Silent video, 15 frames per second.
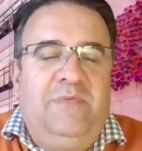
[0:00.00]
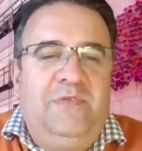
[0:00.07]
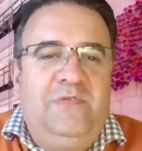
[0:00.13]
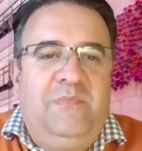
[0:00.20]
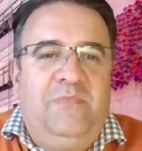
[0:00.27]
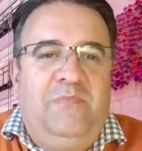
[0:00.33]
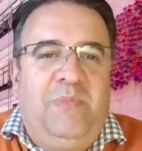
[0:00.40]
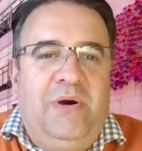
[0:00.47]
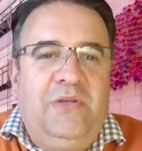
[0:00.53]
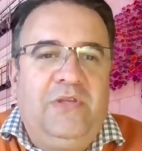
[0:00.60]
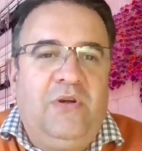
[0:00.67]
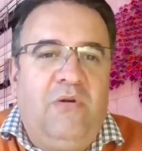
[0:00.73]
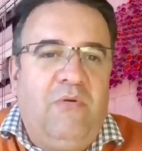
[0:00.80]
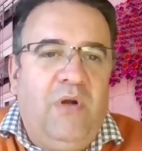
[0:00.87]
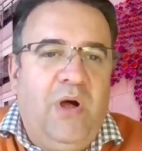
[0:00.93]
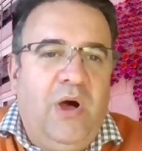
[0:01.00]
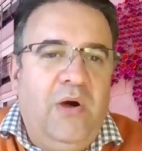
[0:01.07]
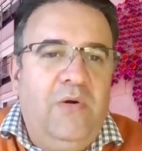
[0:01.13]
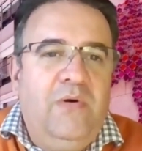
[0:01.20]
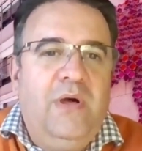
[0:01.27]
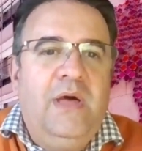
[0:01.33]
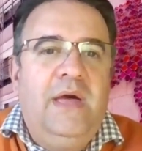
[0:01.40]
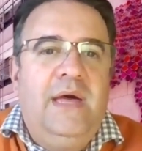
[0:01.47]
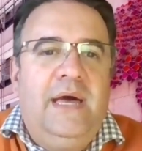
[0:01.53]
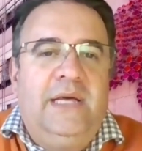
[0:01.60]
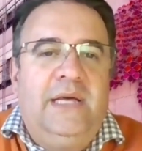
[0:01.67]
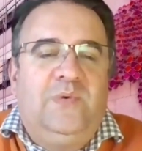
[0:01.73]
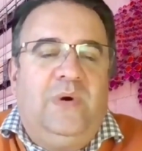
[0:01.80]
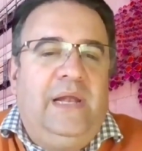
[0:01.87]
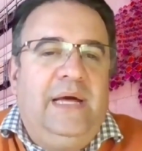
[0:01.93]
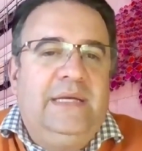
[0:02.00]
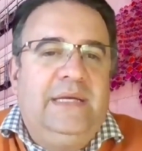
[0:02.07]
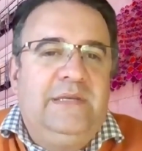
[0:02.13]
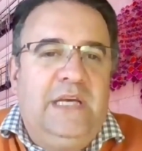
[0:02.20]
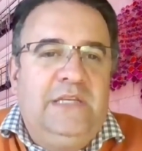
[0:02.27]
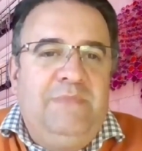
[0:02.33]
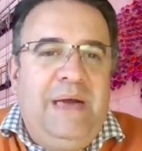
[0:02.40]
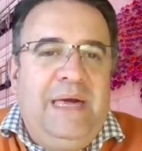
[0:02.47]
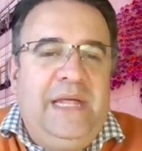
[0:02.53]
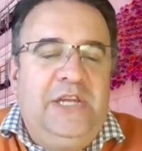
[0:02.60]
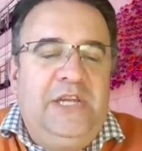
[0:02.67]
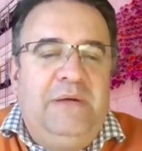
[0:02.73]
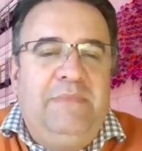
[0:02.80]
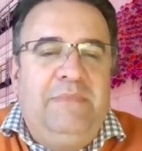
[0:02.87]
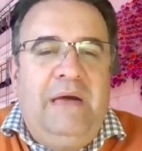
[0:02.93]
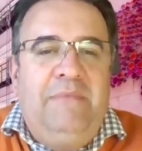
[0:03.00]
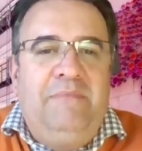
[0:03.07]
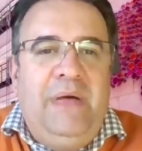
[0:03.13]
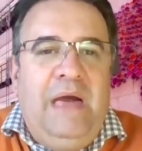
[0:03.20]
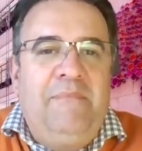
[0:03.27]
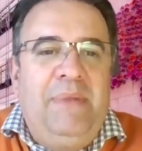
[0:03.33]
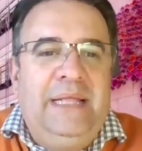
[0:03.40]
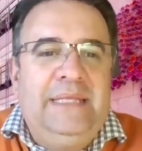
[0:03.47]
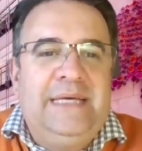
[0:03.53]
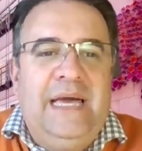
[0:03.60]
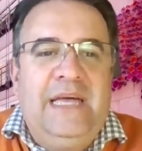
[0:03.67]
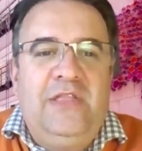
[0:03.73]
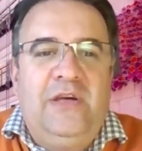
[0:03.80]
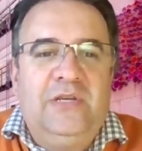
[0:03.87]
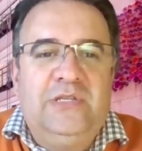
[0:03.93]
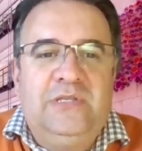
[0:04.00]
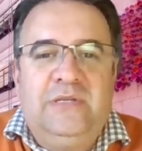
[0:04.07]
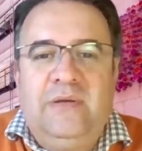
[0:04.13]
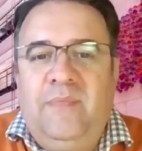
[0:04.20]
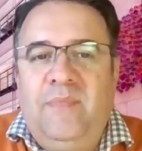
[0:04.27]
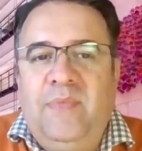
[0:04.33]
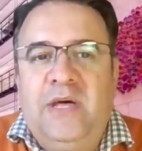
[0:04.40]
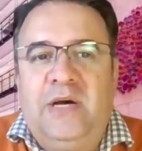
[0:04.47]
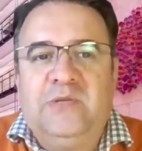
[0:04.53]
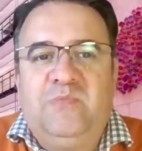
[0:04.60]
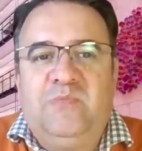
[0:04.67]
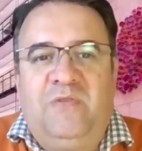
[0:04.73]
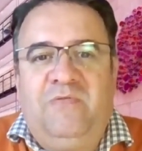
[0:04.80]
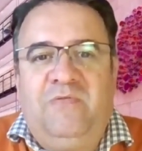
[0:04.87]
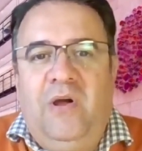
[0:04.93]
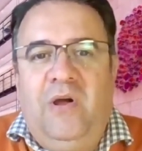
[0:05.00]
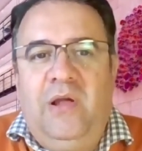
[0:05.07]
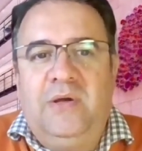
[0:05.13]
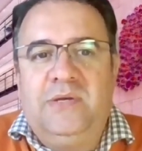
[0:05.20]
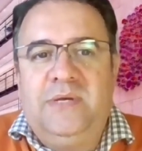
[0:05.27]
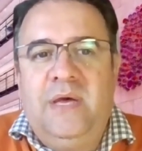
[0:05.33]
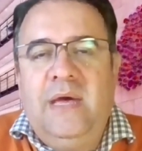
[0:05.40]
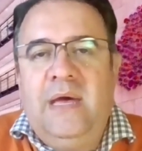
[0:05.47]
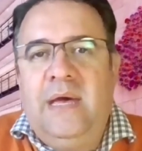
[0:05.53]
to both grow as well as, as manage and, and, and maintain those, those portfolios.